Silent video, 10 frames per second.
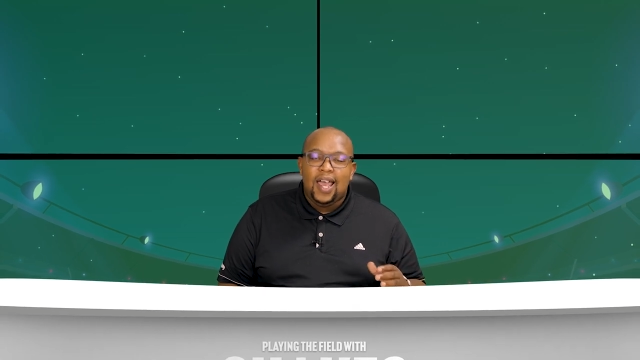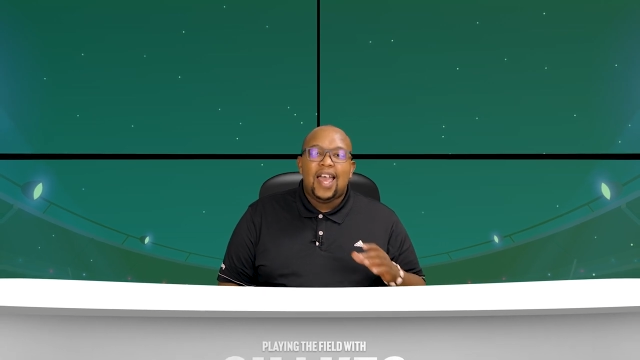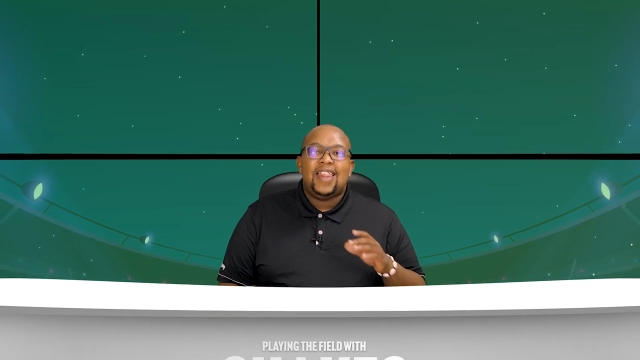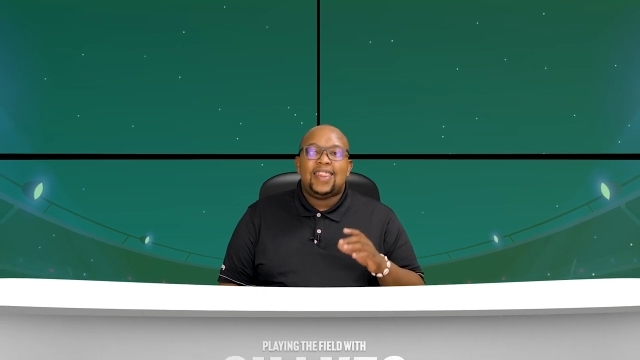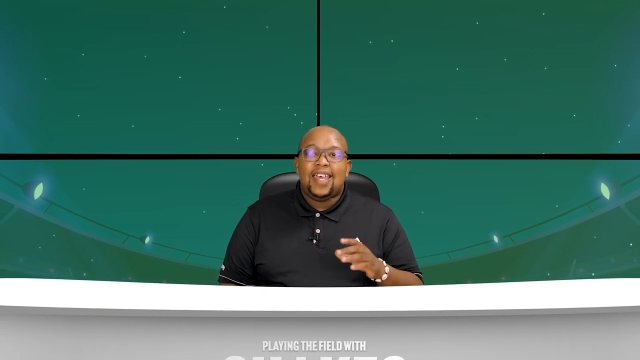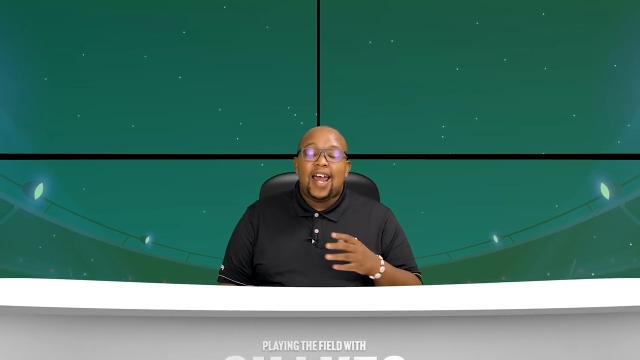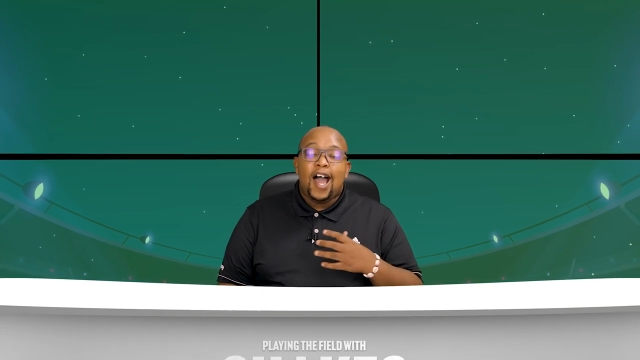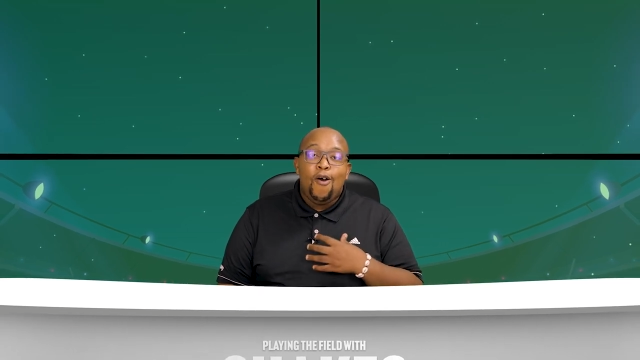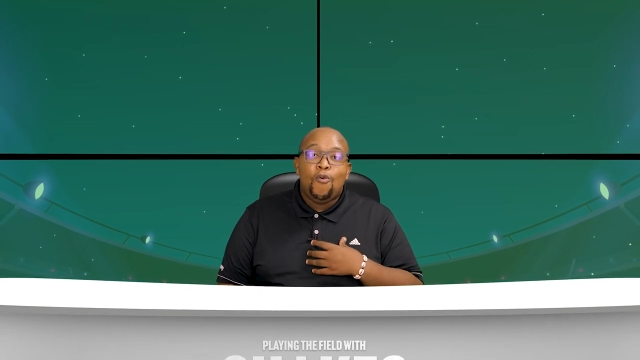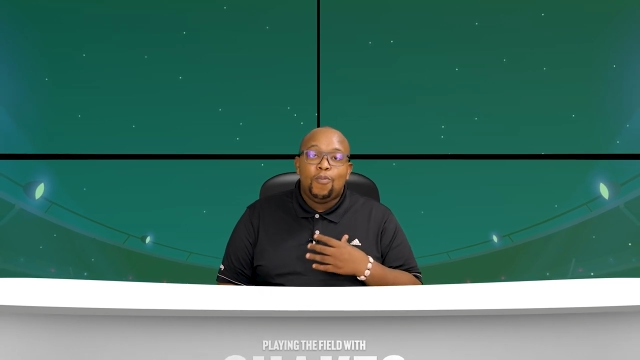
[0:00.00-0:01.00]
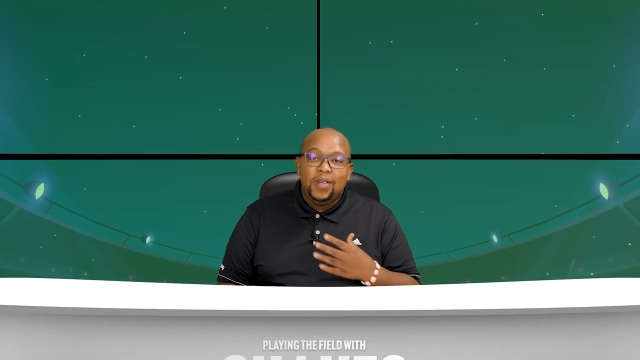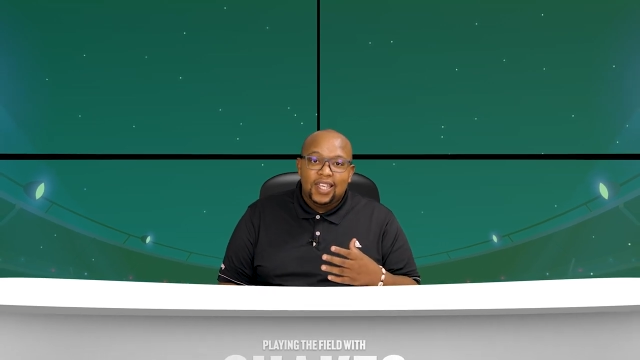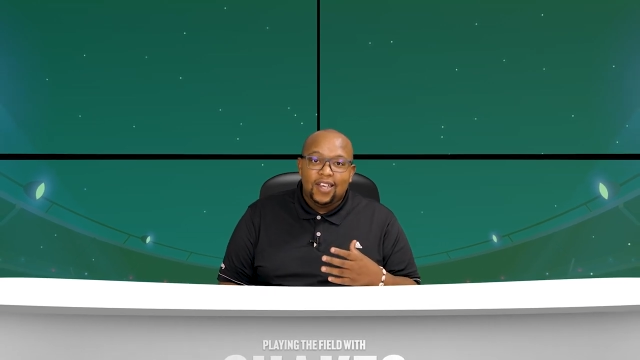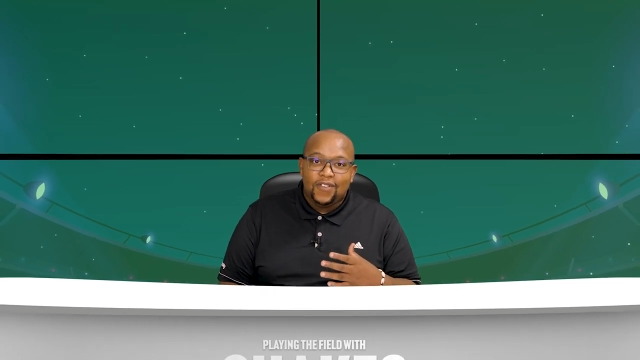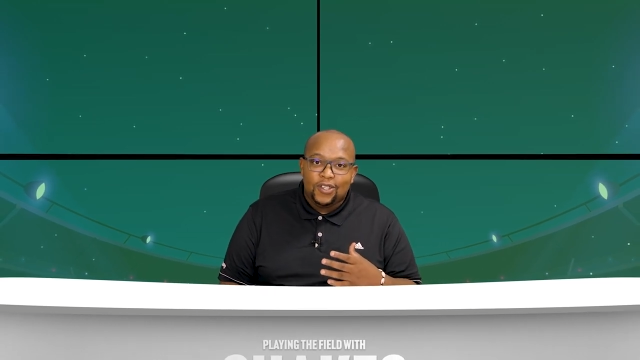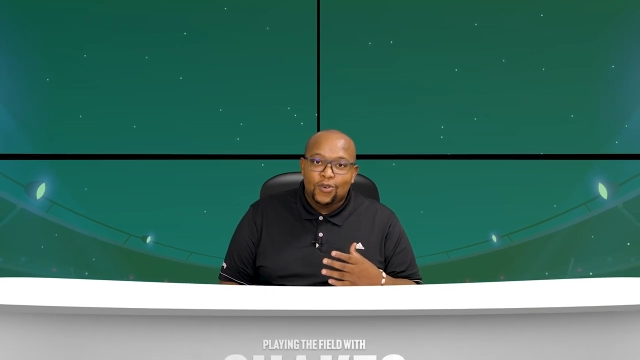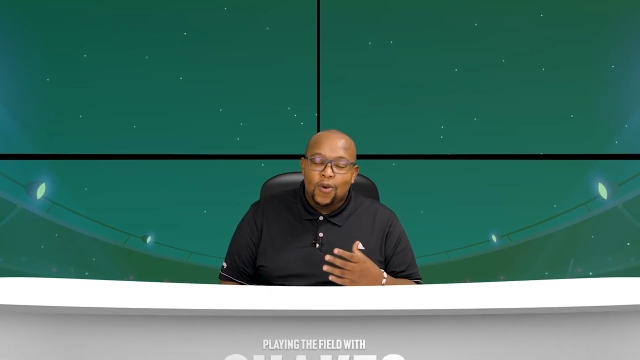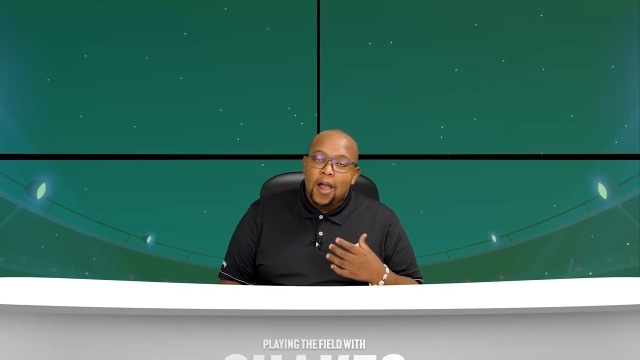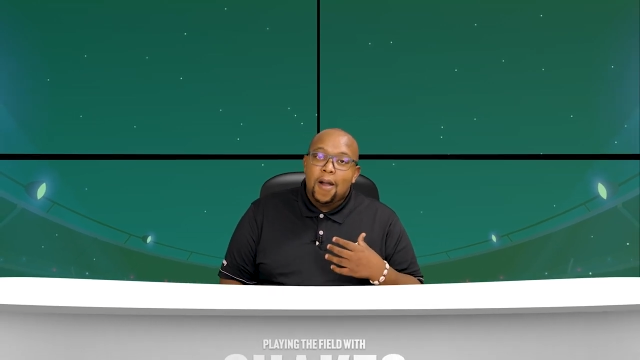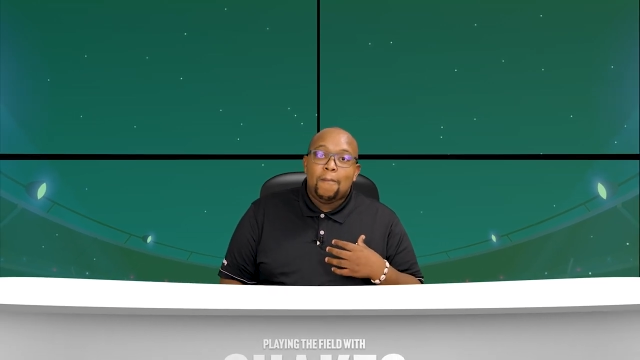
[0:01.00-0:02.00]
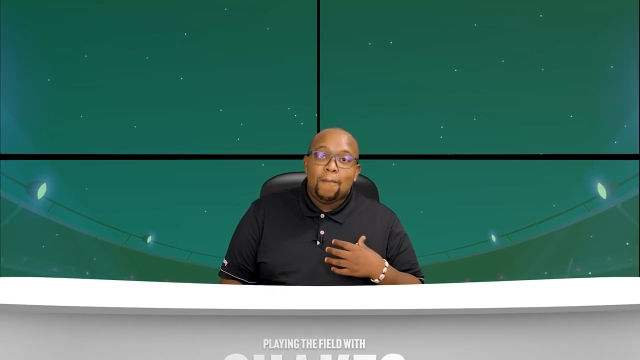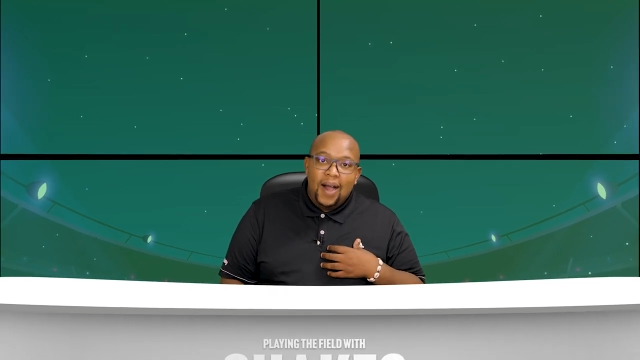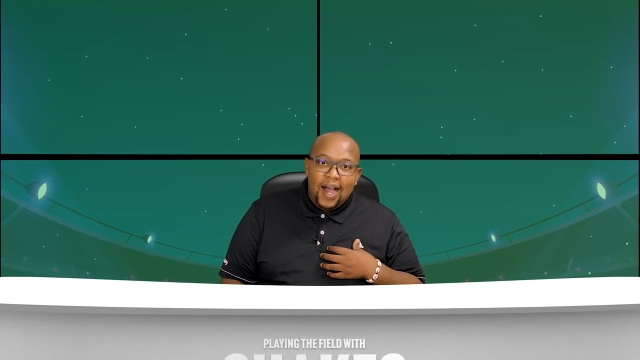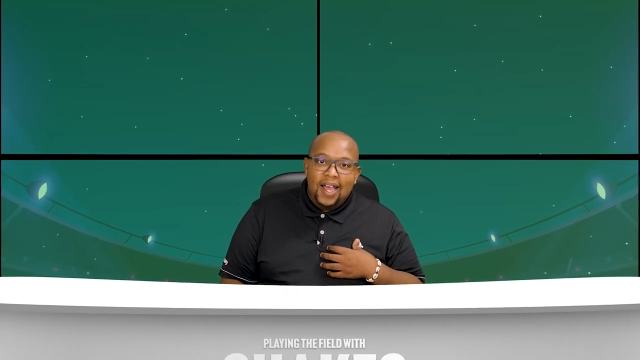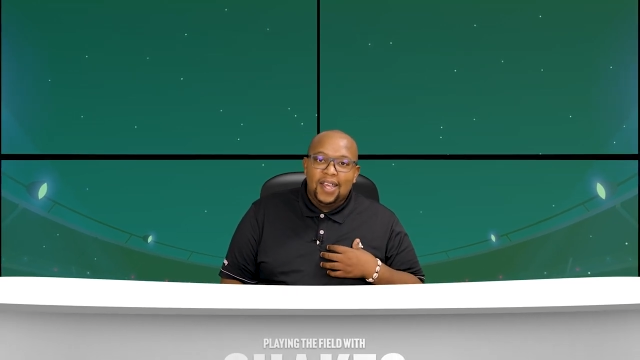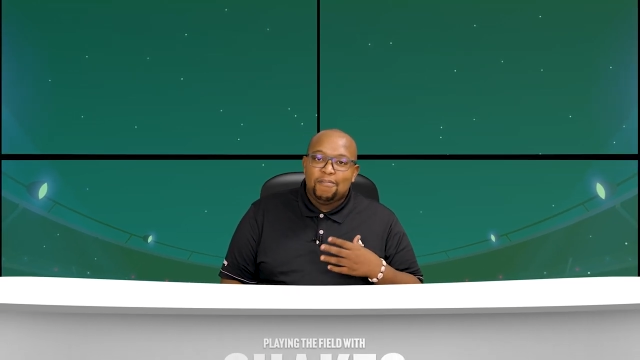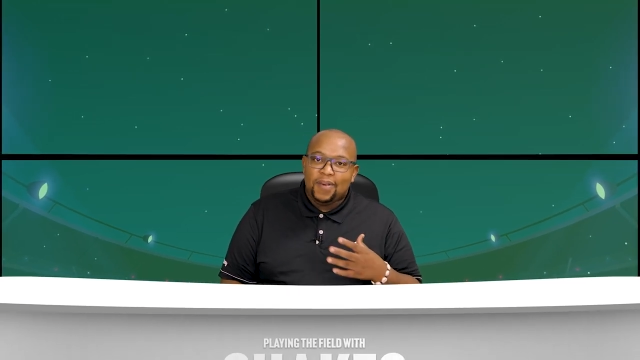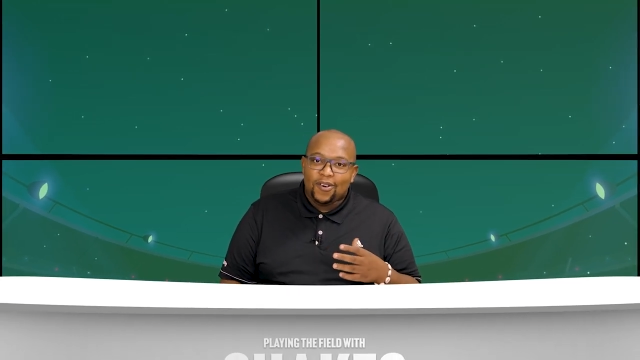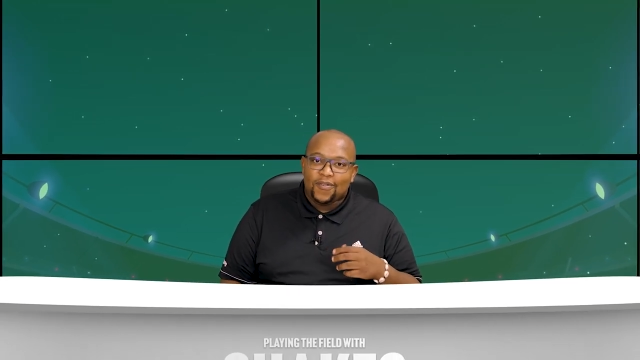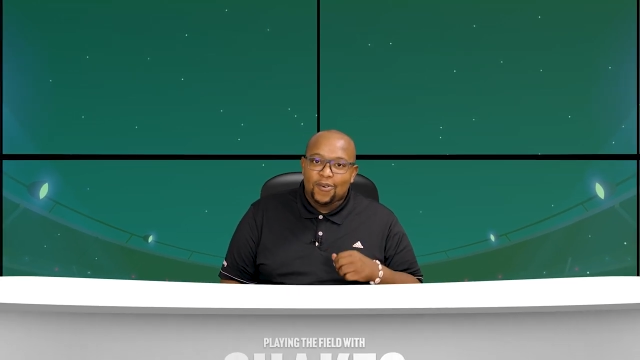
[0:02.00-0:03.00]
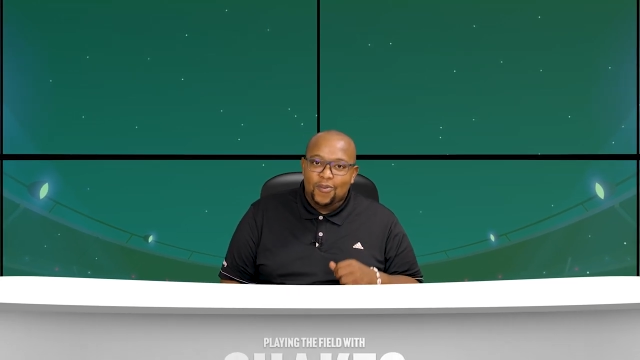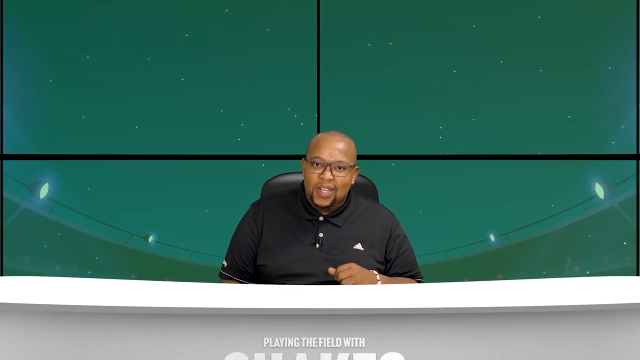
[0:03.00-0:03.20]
And then I will be giving you my bet of the